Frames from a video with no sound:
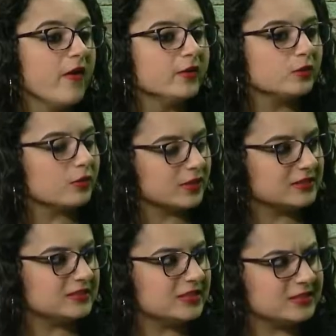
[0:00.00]
to an
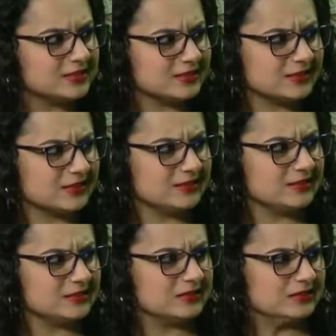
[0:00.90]
organization that's kind
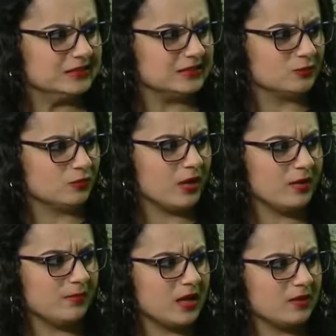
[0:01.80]
of
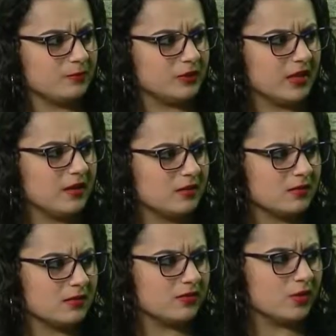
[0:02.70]
run by the
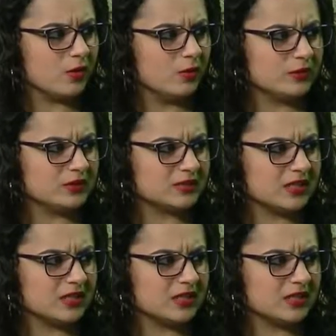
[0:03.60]
player and the owner is